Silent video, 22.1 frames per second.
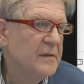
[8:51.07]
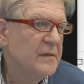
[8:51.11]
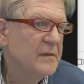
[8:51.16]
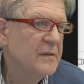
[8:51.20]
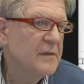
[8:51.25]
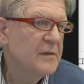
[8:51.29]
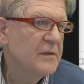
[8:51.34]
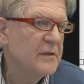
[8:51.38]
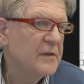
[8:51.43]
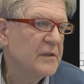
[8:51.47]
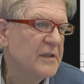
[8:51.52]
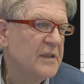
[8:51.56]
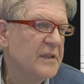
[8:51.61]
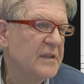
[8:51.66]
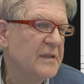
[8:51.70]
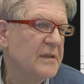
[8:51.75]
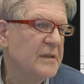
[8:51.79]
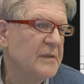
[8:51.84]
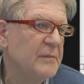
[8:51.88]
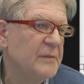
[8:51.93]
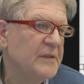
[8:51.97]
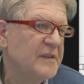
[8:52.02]
The key
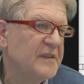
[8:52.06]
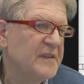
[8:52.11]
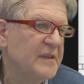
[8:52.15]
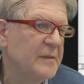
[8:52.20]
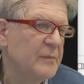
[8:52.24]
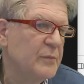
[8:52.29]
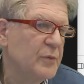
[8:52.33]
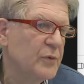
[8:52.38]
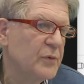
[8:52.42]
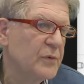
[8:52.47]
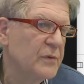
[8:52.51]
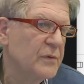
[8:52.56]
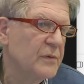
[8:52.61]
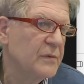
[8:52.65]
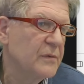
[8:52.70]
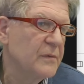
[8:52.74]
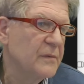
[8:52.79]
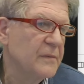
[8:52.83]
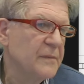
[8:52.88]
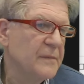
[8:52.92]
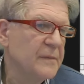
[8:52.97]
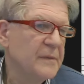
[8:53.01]
name is Timbuktu.
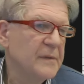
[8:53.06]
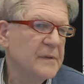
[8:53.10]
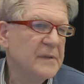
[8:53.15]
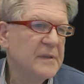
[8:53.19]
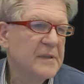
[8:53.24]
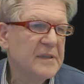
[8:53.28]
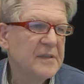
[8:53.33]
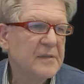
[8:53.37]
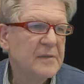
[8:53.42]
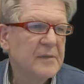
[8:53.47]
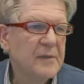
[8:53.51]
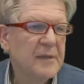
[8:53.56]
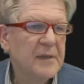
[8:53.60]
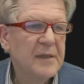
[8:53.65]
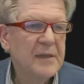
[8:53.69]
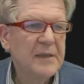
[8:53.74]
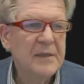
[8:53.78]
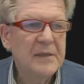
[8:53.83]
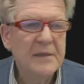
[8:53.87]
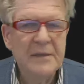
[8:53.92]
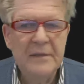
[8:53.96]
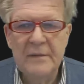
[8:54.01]
That's why.
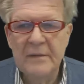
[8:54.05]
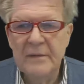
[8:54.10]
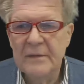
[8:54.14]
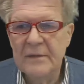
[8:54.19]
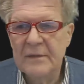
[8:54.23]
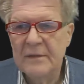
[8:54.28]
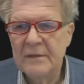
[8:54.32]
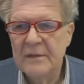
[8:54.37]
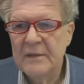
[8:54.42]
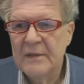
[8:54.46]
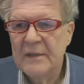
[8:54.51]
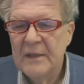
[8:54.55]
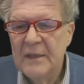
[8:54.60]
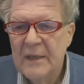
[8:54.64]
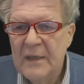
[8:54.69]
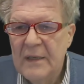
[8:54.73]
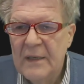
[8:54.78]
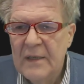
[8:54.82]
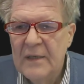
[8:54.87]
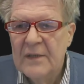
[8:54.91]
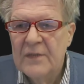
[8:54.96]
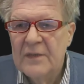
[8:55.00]

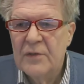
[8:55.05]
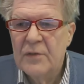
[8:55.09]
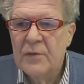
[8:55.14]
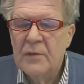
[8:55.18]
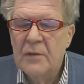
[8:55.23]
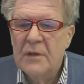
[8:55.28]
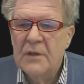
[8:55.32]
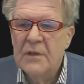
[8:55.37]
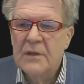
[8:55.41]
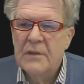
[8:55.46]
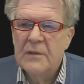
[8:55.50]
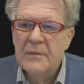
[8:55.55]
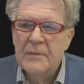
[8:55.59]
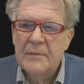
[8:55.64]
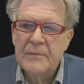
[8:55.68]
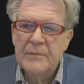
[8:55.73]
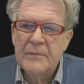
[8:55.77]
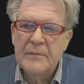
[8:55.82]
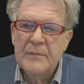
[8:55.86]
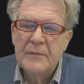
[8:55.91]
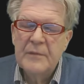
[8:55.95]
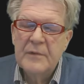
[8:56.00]
So
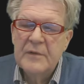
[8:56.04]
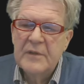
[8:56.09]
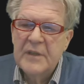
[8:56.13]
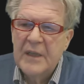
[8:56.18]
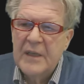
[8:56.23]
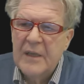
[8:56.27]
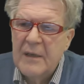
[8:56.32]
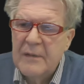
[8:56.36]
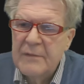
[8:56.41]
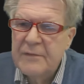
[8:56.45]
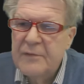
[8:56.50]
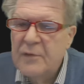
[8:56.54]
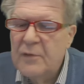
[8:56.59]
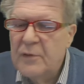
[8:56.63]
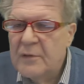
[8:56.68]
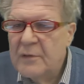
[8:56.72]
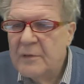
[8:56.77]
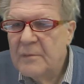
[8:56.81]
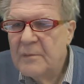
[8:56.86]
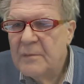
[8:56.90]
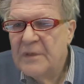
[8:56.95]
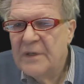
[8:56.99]

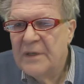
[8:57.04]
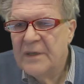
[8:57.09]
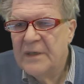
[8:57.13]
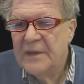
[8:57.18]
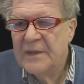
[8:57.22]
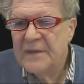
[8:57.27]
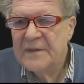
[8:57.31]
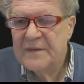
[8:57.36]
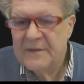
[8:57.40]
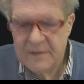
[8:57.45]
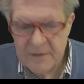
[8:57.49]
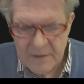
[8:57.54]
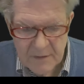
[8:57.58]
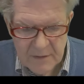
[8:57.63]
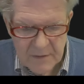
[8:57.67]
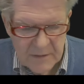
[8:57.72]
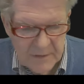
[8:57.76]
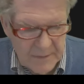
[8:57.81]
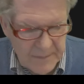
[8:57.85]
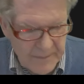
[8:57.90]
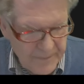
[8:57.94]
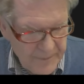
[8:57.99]
Terraform has the